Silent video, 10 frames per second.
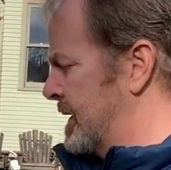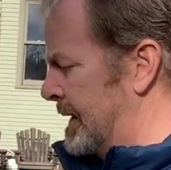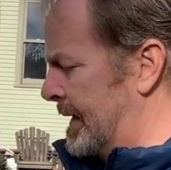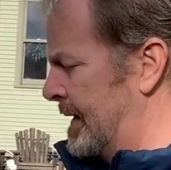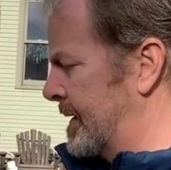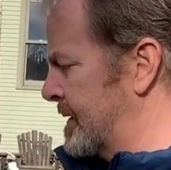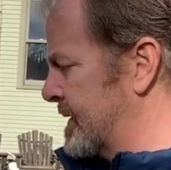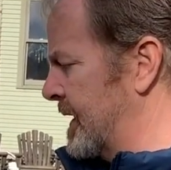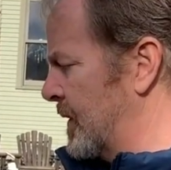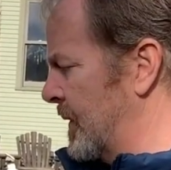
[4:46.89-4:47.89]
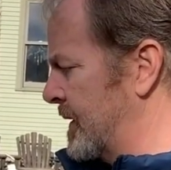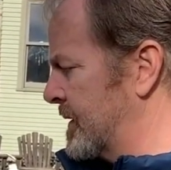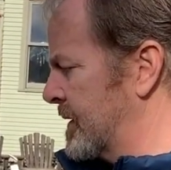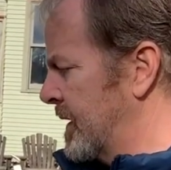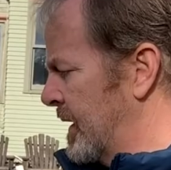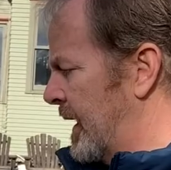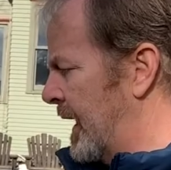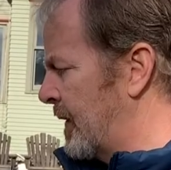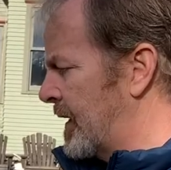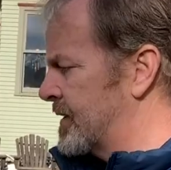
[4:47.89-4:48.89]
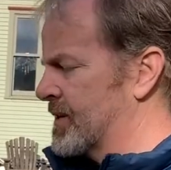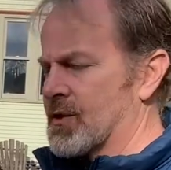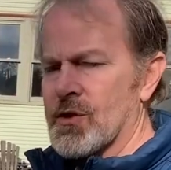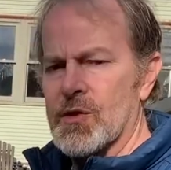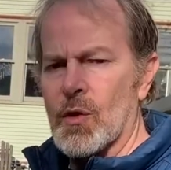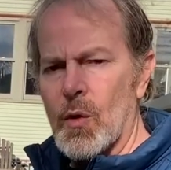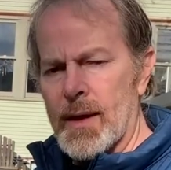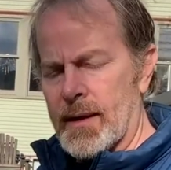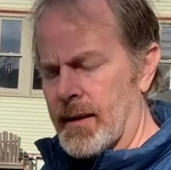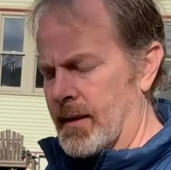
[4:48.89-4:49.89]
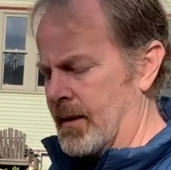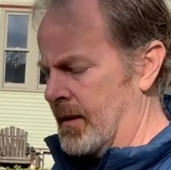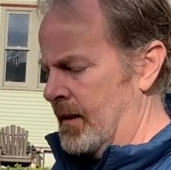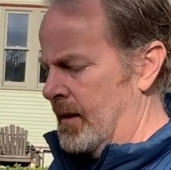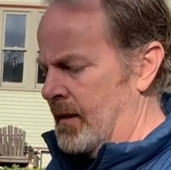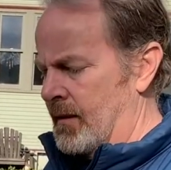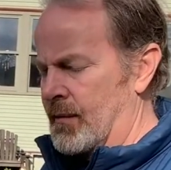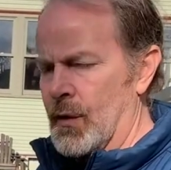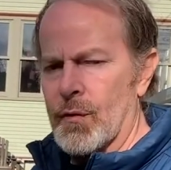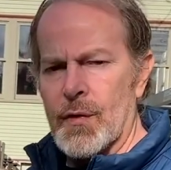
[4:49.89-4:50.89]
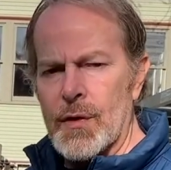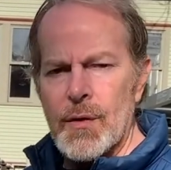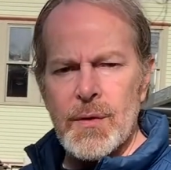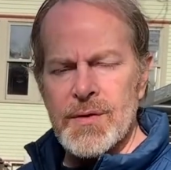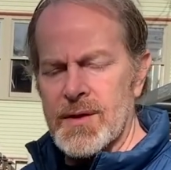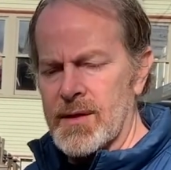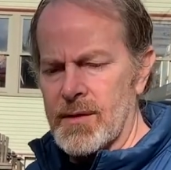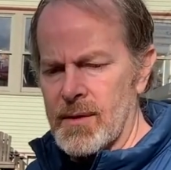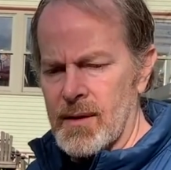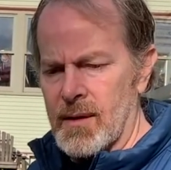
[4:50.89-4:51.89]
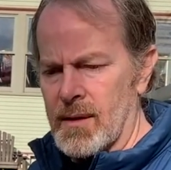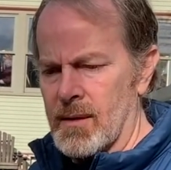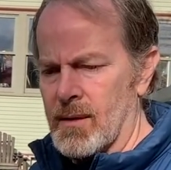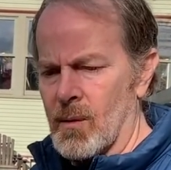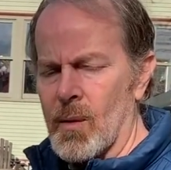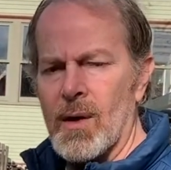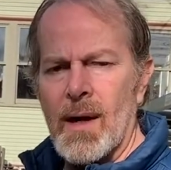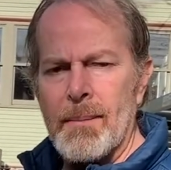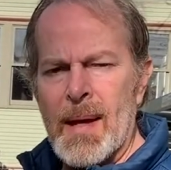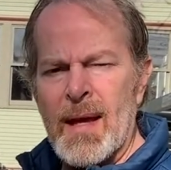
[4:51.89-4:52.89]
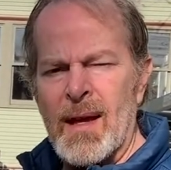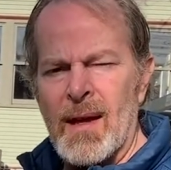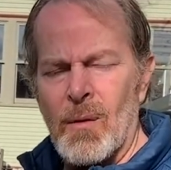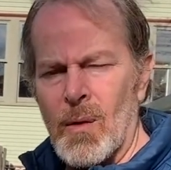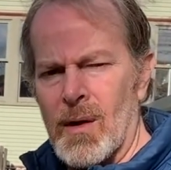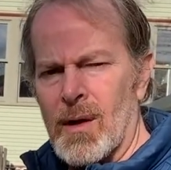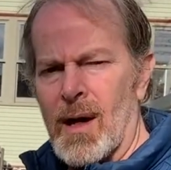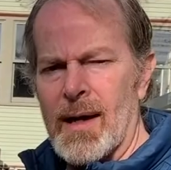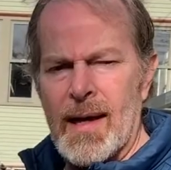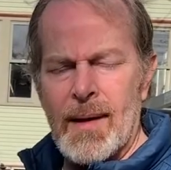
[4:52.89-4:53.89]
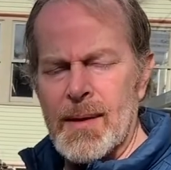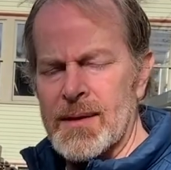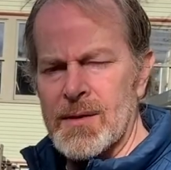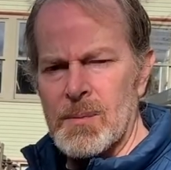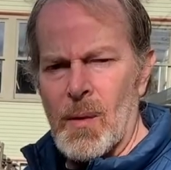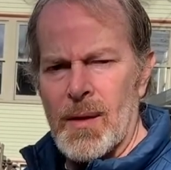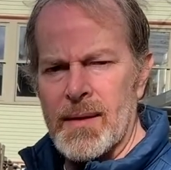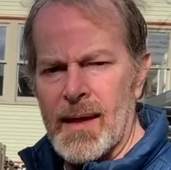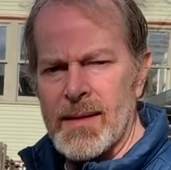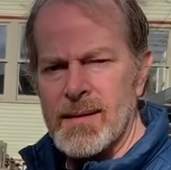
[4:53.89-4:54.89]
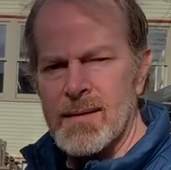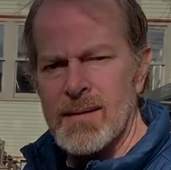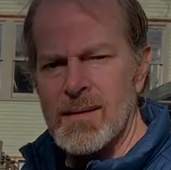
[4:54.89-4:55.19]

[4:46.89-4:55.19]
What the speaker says: the sequence. Anyway, this is just a quick view for you to see where I am at this point. Thanks.